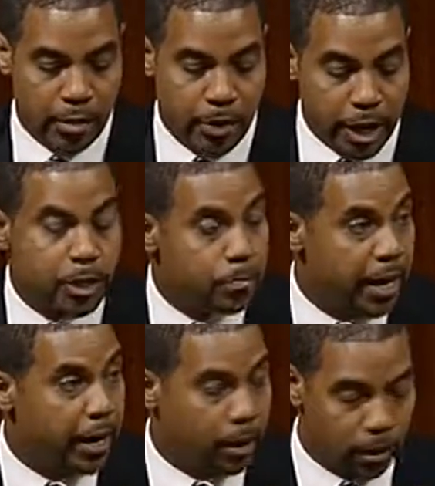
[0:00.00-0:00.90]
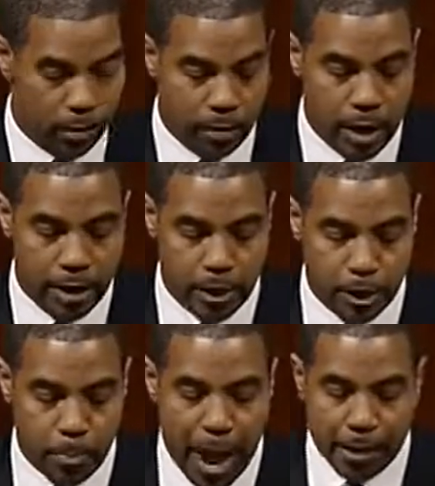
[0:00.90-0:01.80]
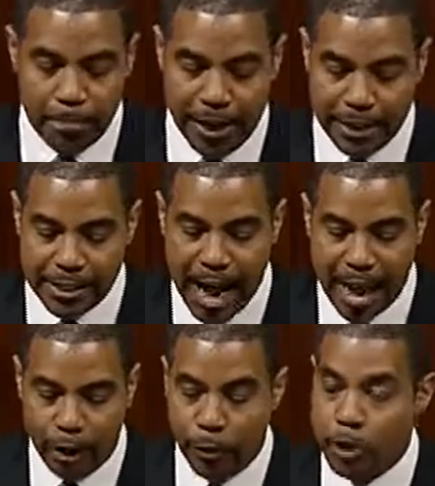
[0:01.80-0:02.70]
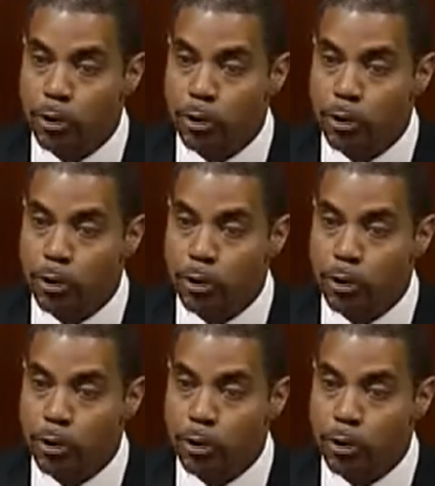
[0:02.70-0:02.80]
This bill, despite being titled the